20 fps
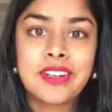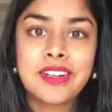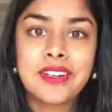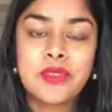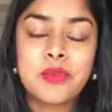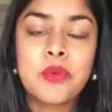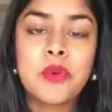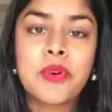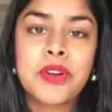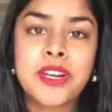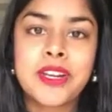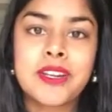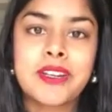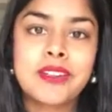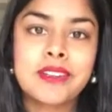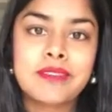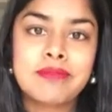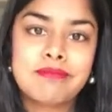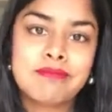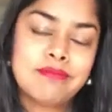
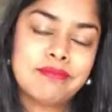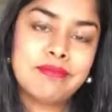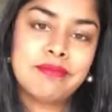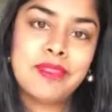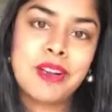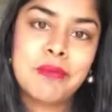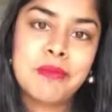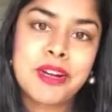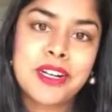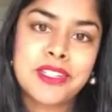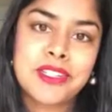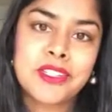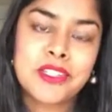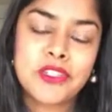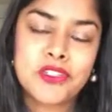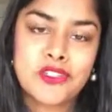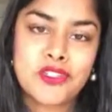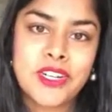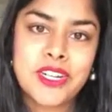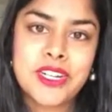walking amongst the
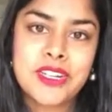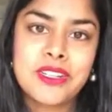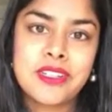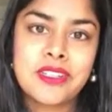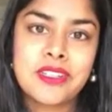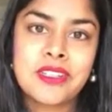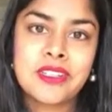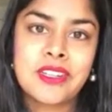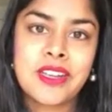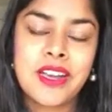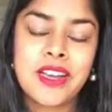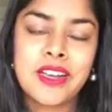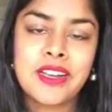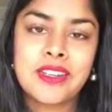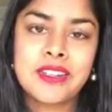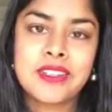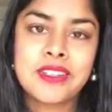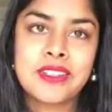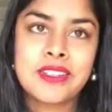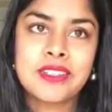trees
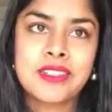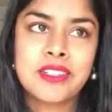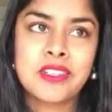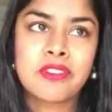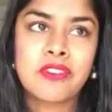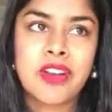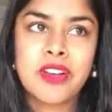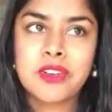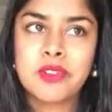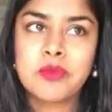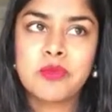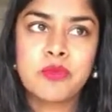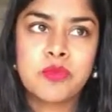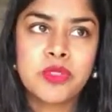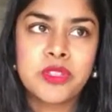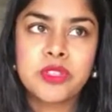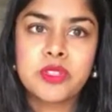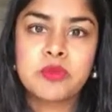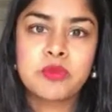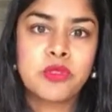and surrounded
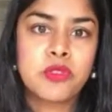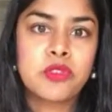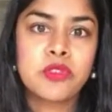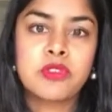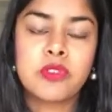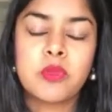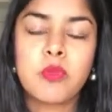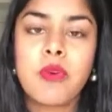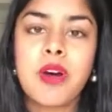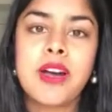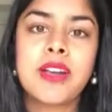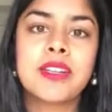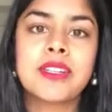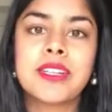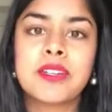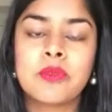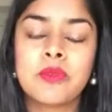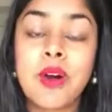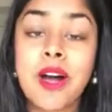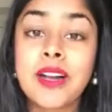with this beautiful
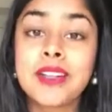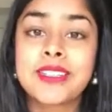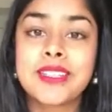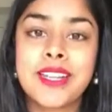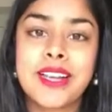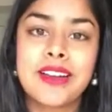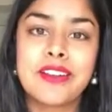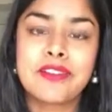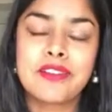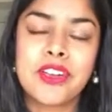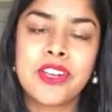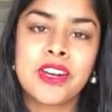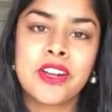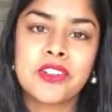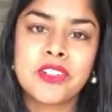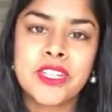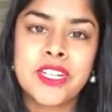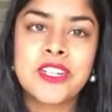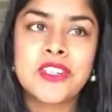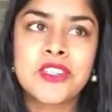wildlife, and our
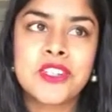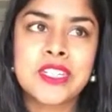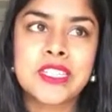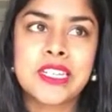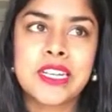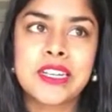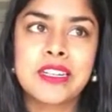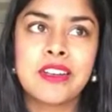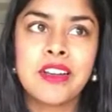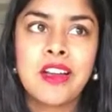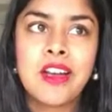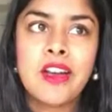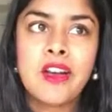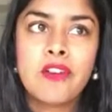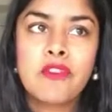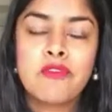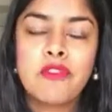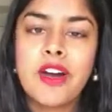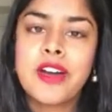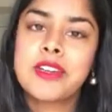teacher said,
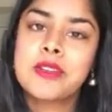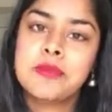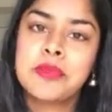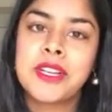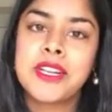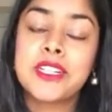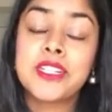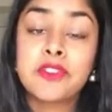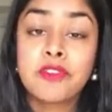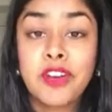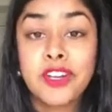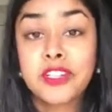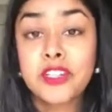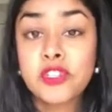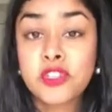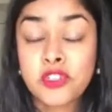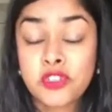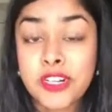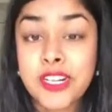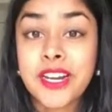find a
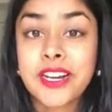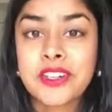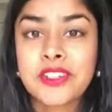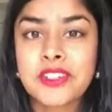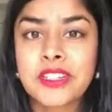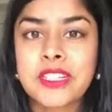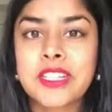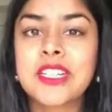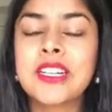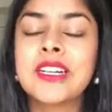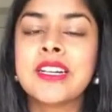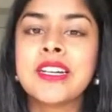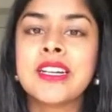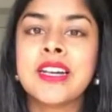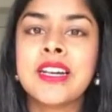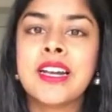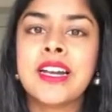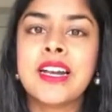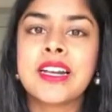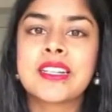tree actually,
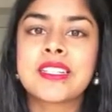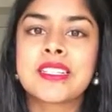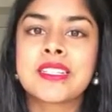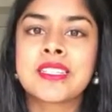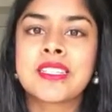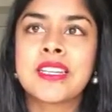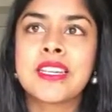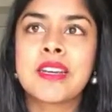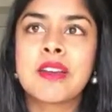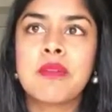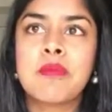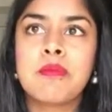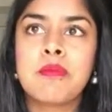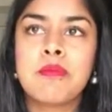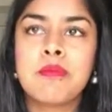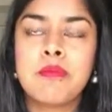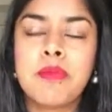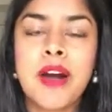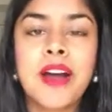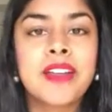and sit
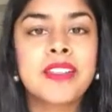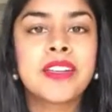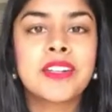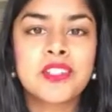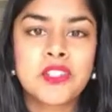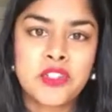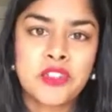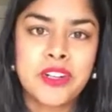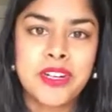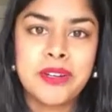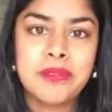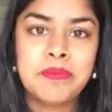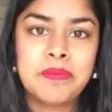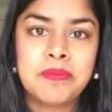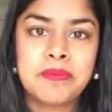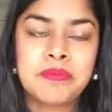by that tree,